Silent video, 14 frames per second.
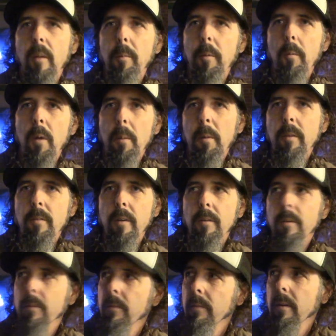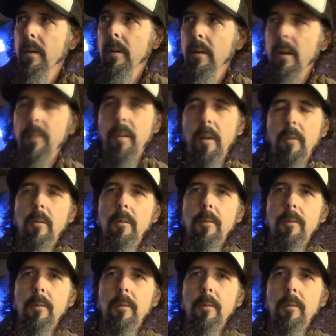something when I'm on stage. That's kind of cool.